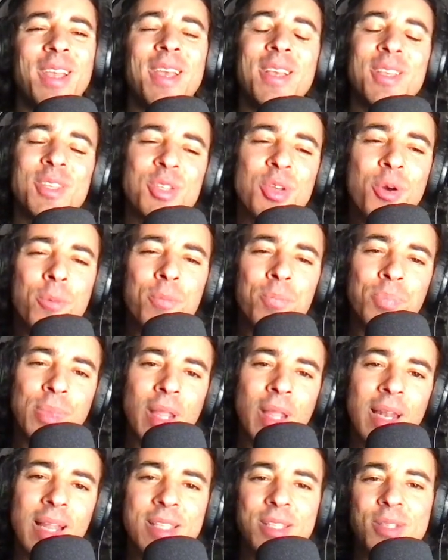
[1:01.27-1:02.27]
So
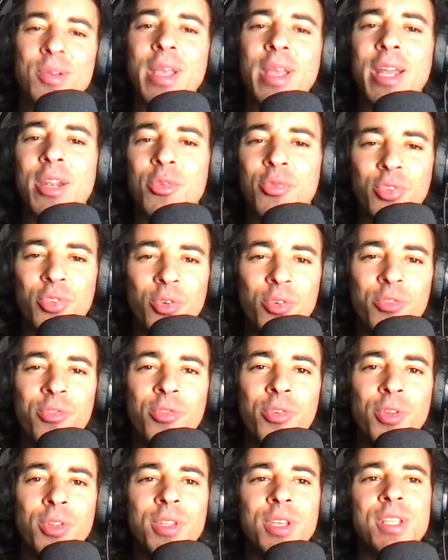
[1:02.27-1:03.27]
Let's look at a few
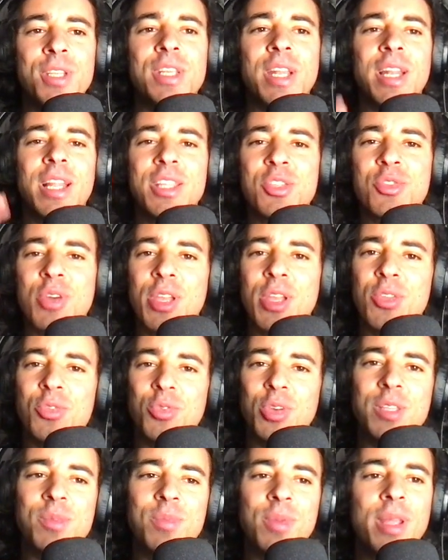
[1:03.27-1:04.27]
footage and let's try to
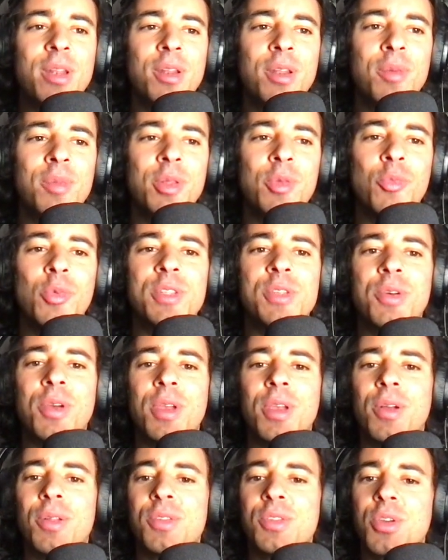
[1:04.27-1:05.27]
explain a little bit what's
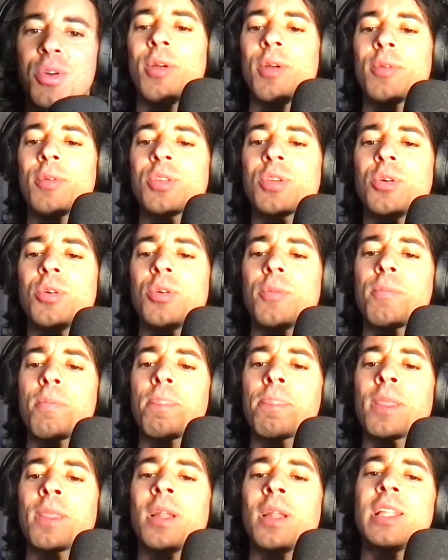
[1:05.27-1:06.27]
going on. So, so
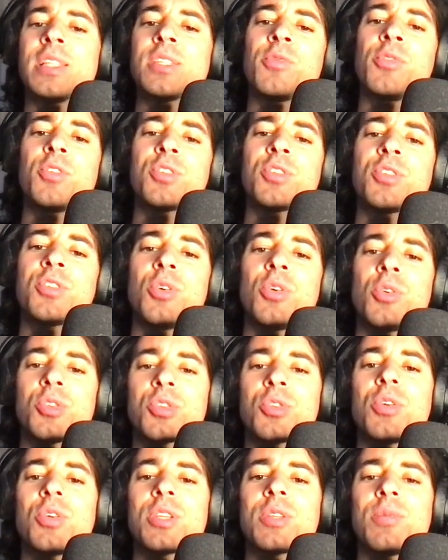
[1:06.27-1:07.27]
let's first
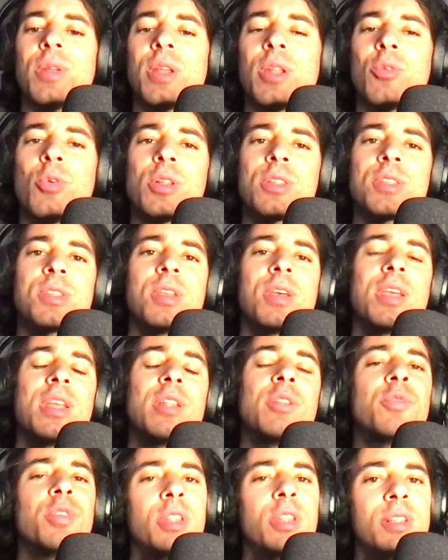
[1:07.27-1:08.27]
also explain what's the
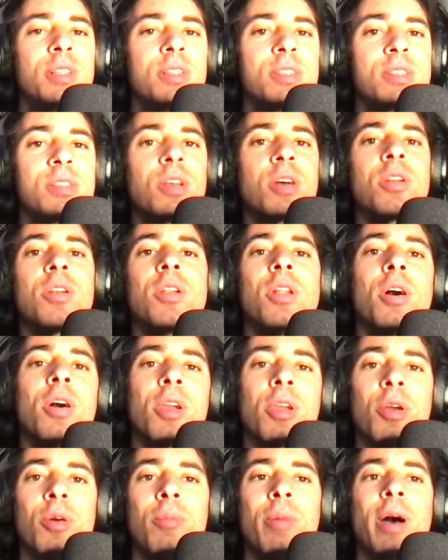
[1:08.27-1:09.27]
Infinite stun
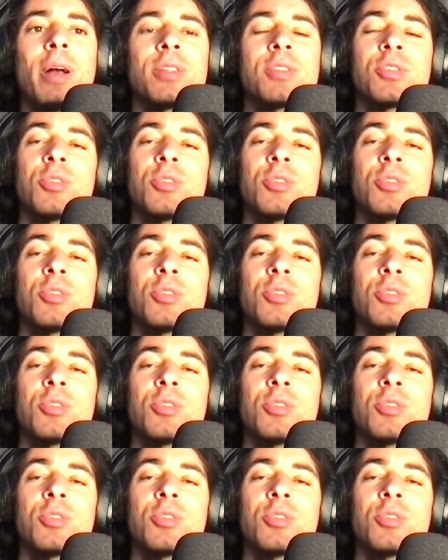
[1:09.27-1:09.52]
Lock about.